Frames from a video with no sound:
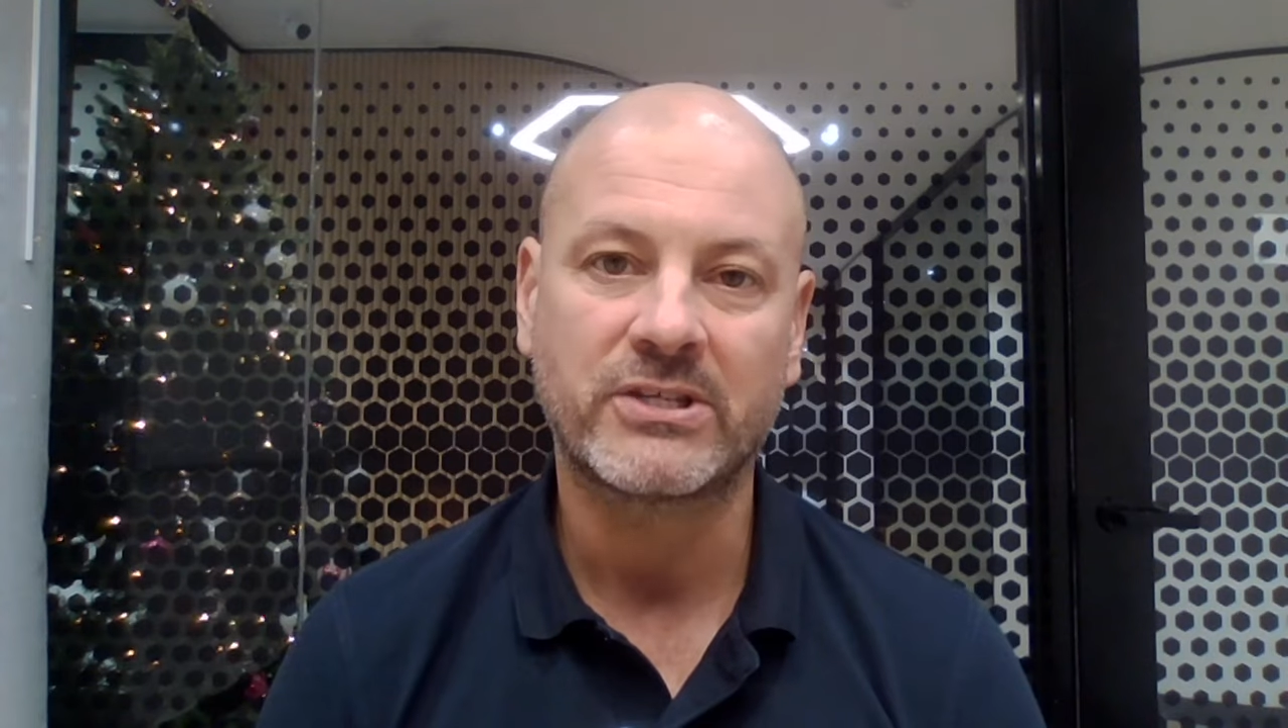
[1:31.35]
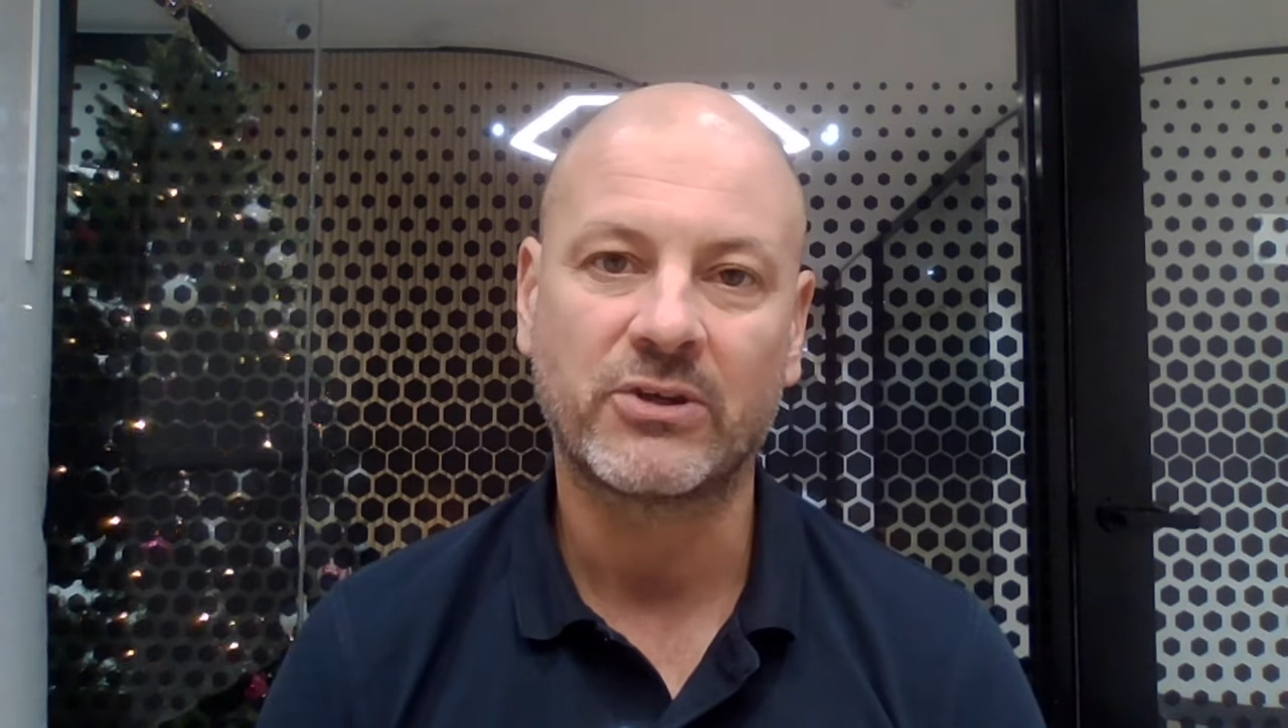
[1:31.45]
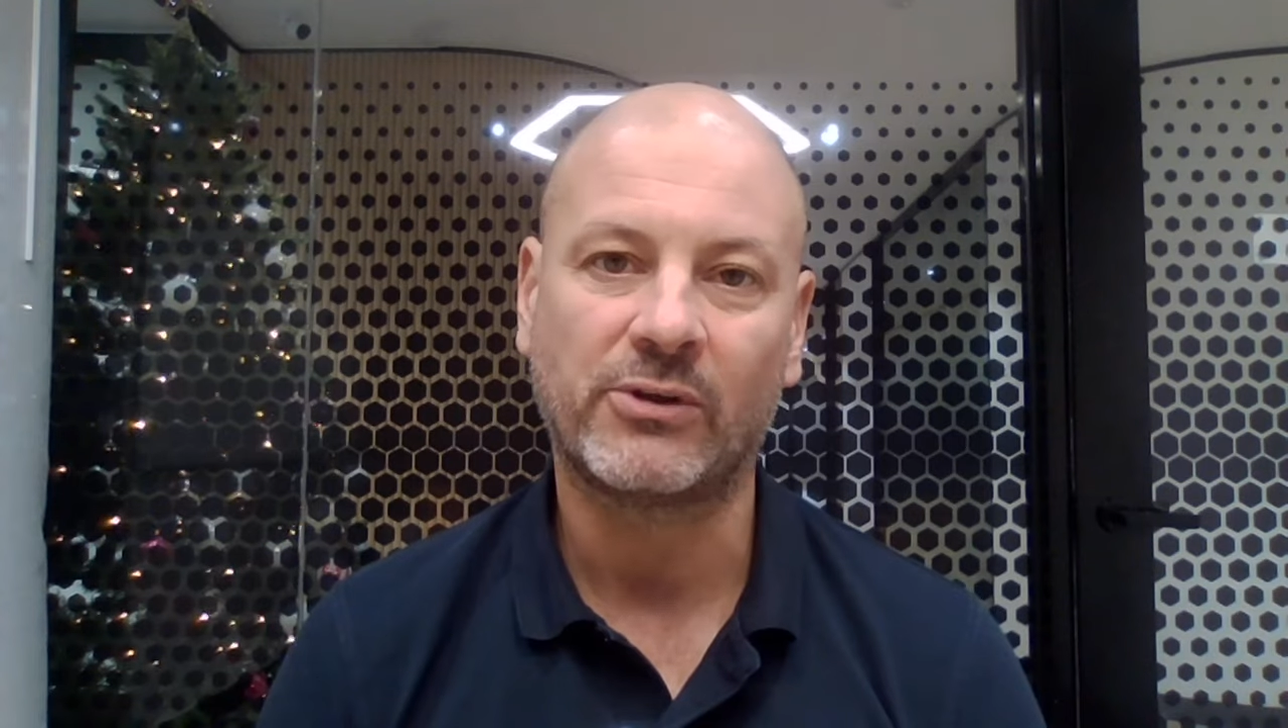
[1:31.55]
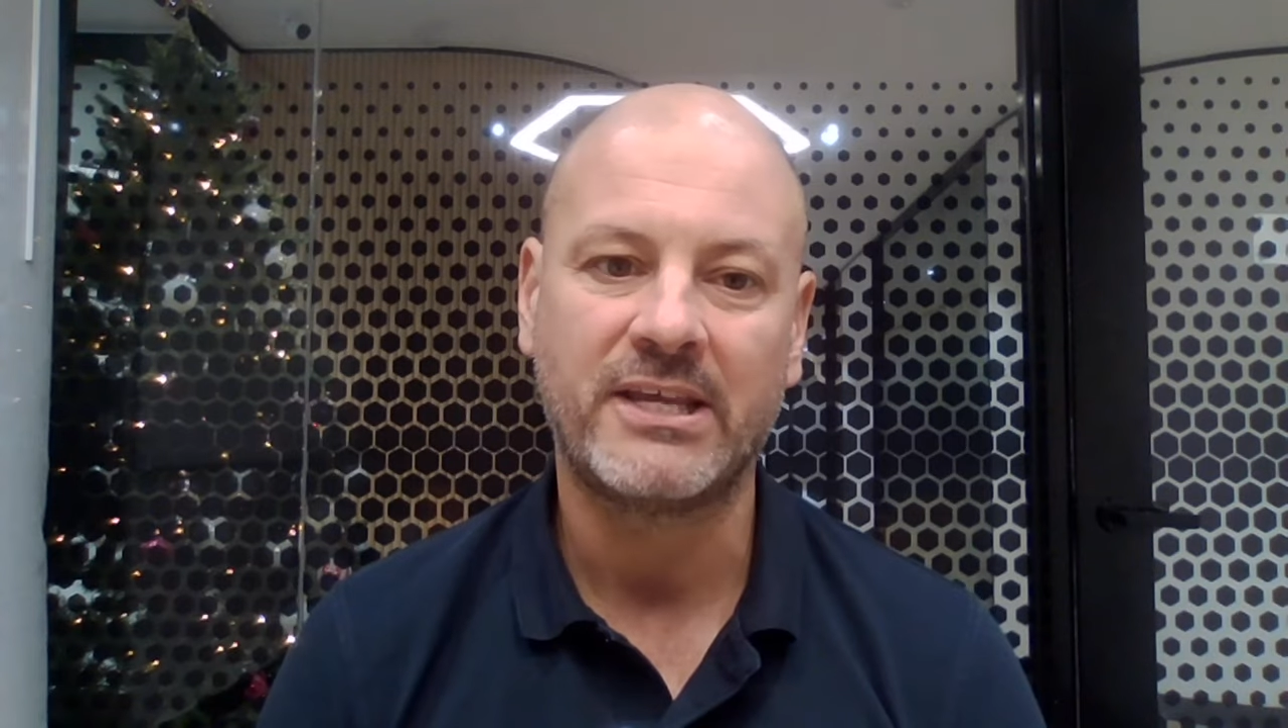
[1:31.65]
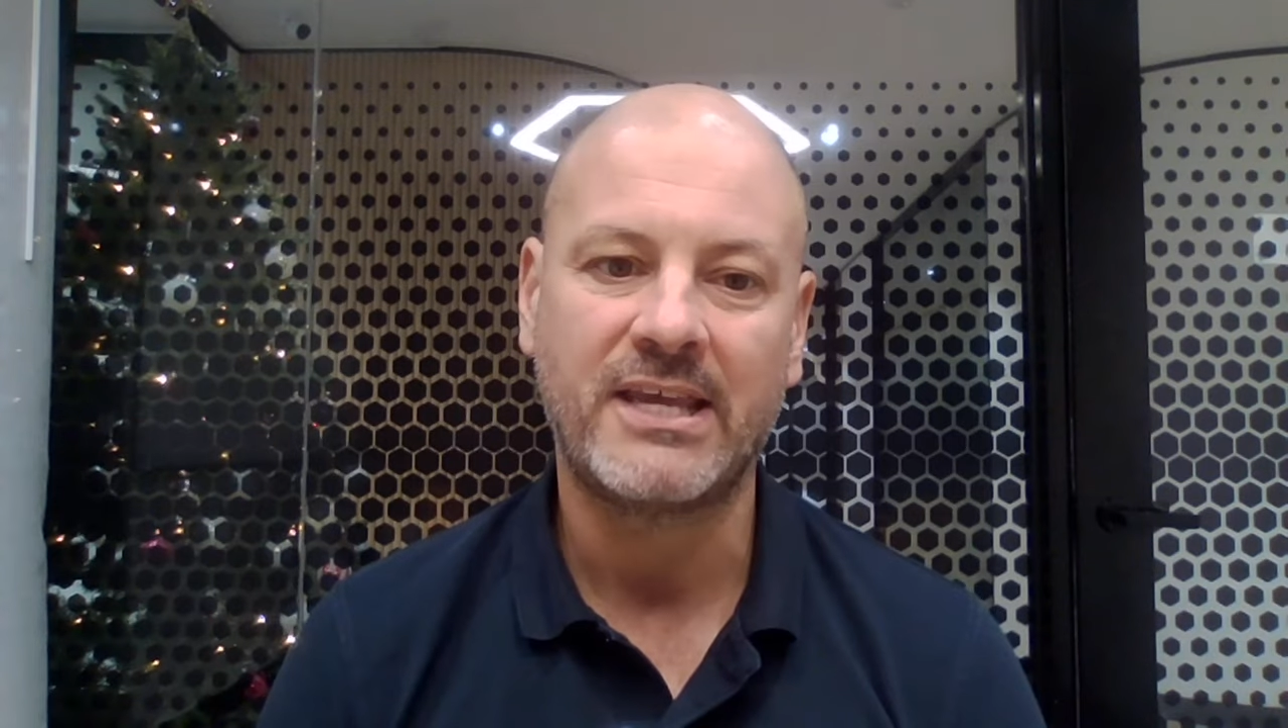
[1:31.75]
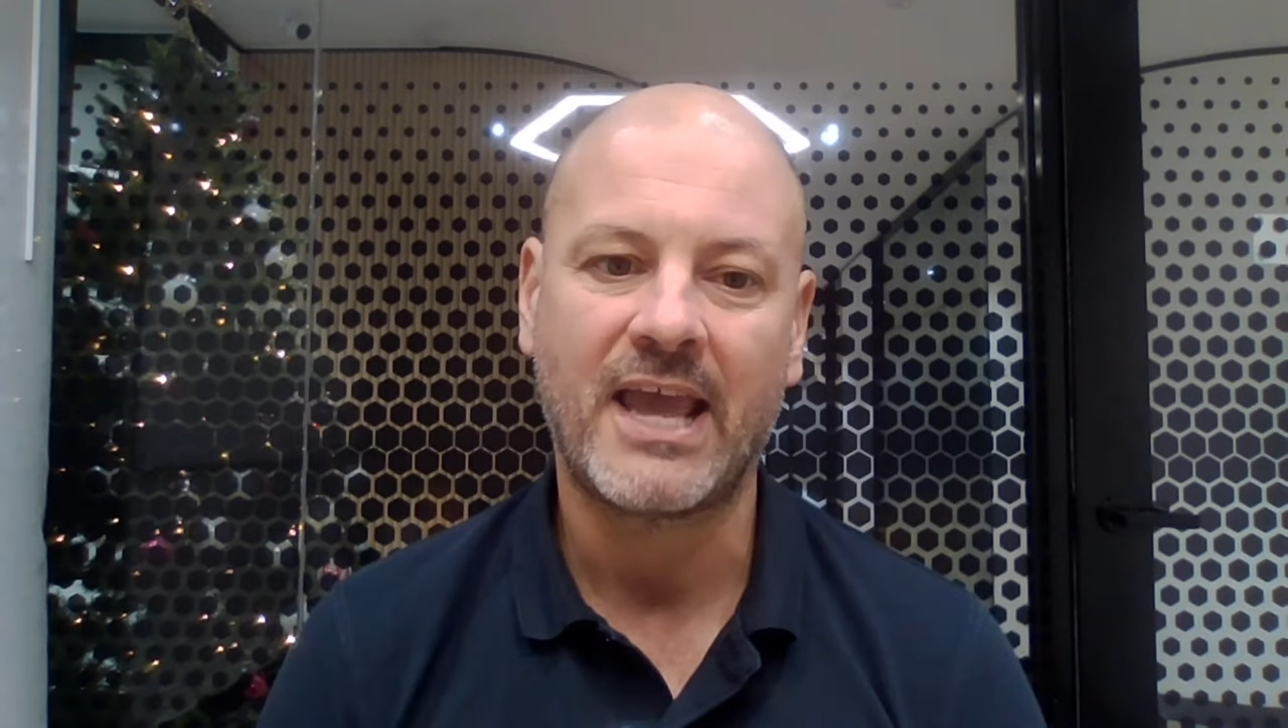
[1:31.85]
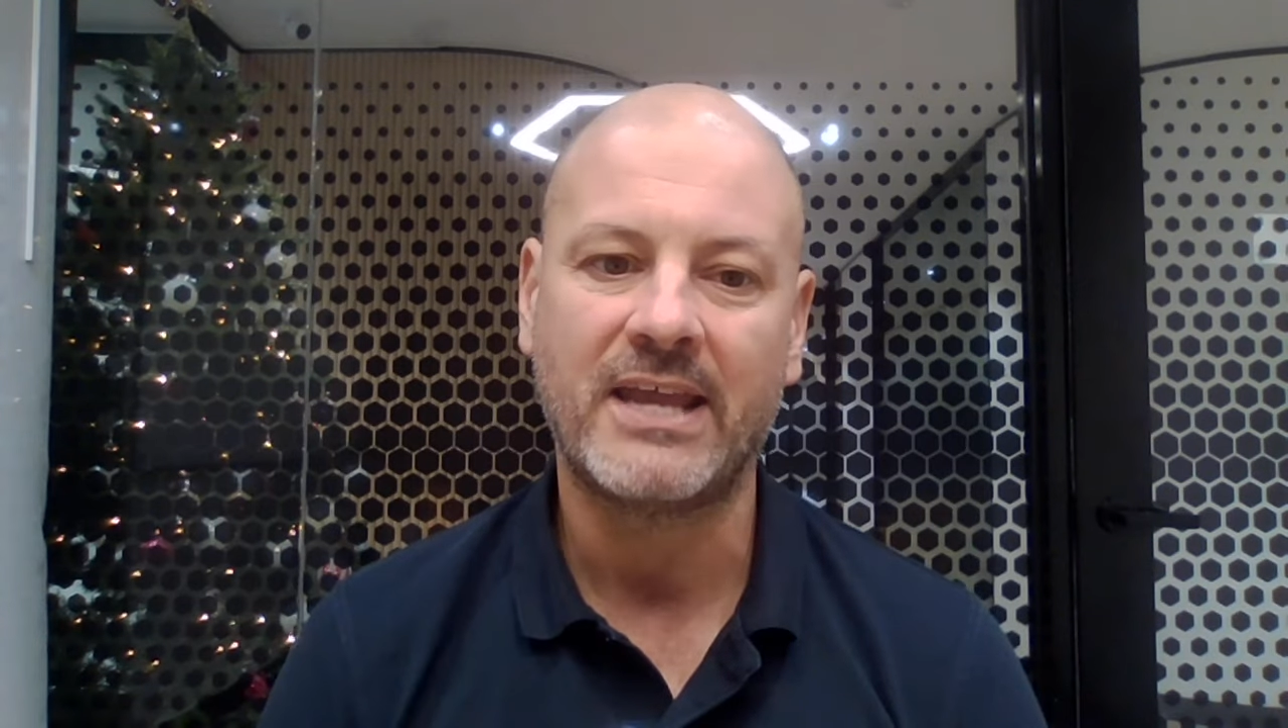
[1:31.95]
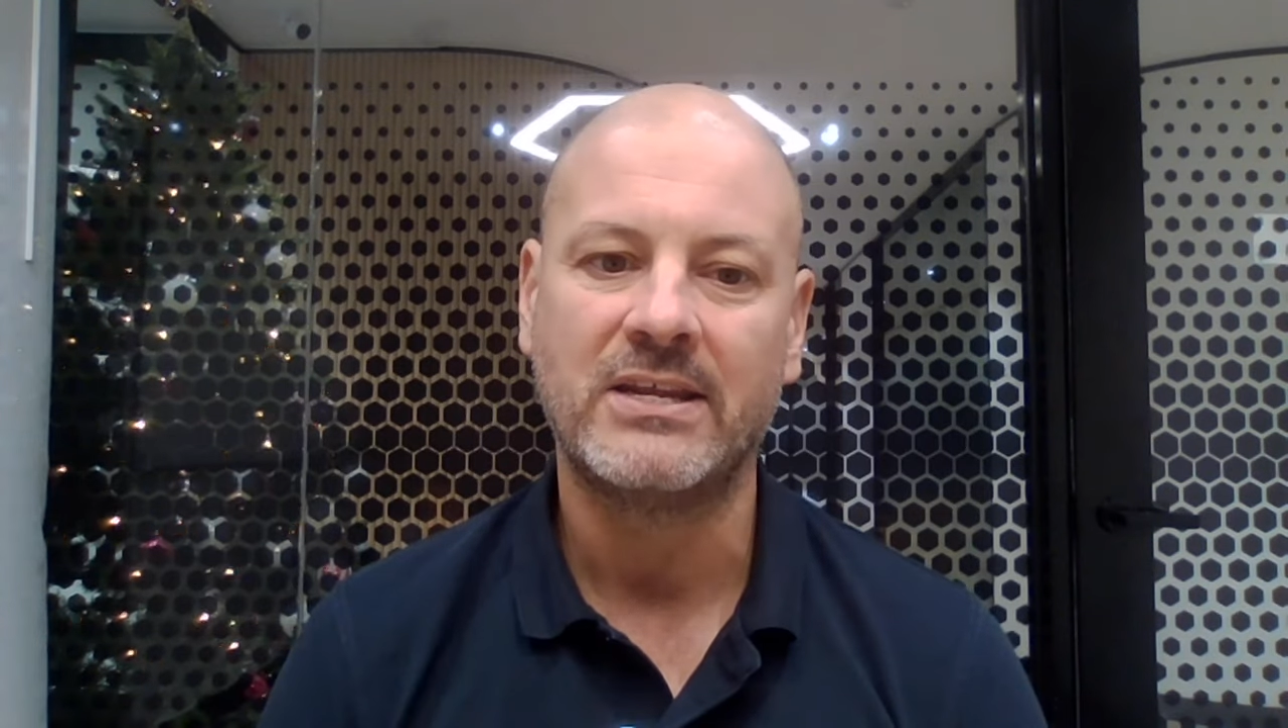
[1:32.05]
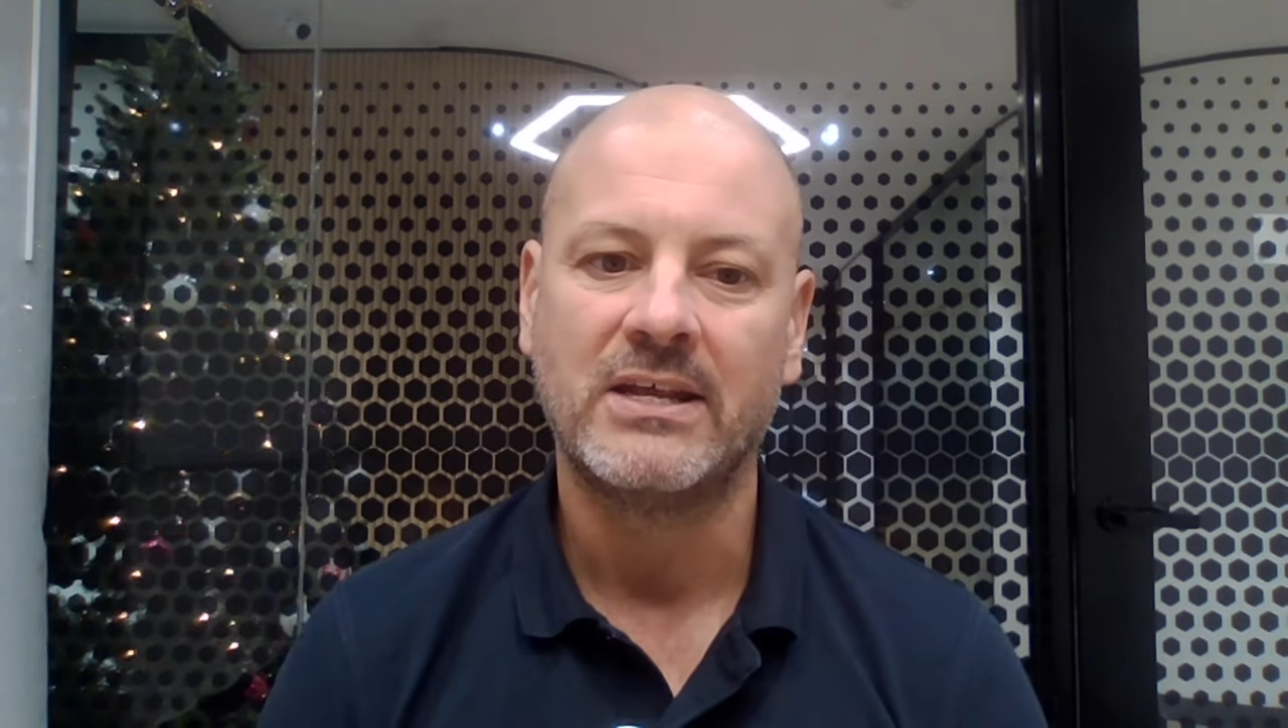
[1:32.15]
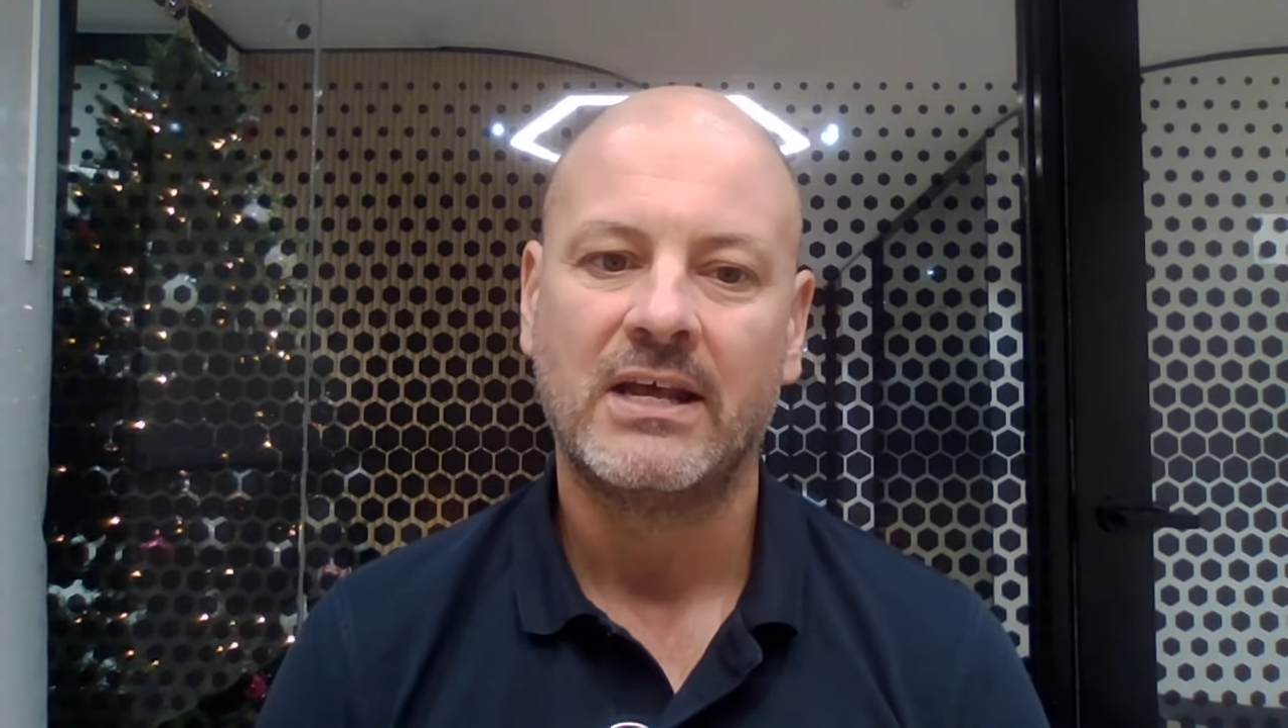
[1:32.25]
dollar
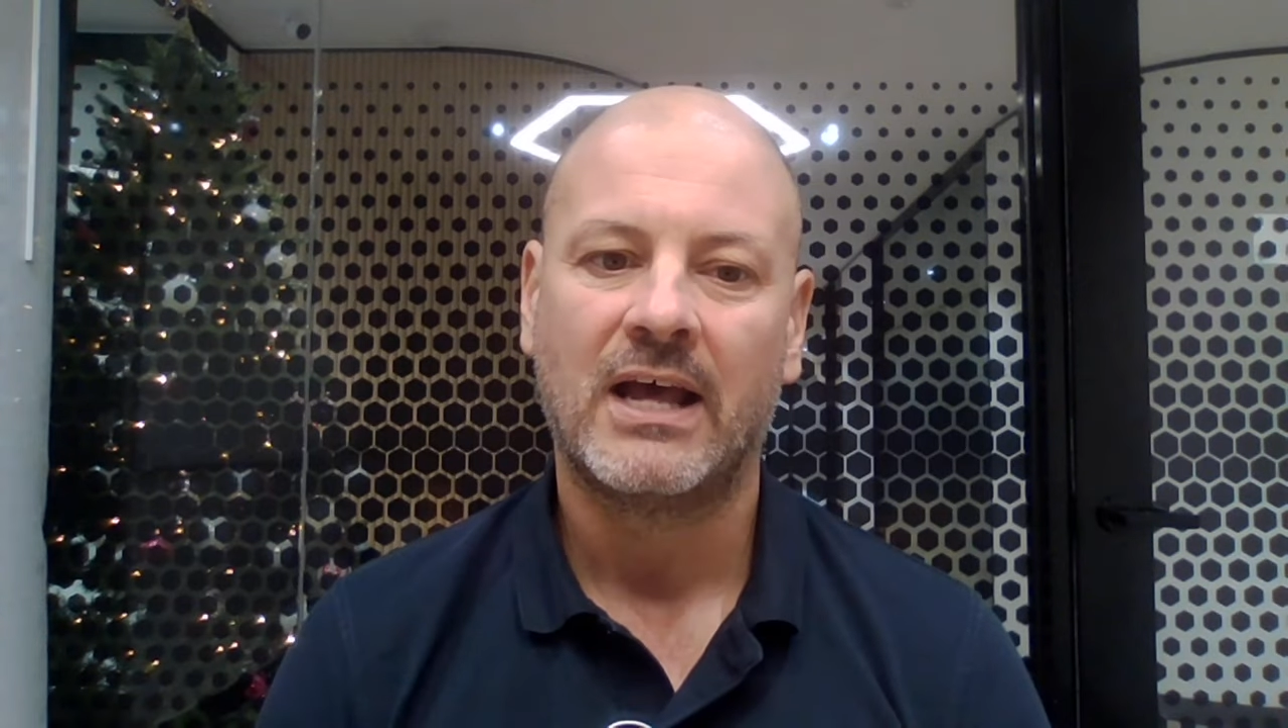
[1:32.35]
yen,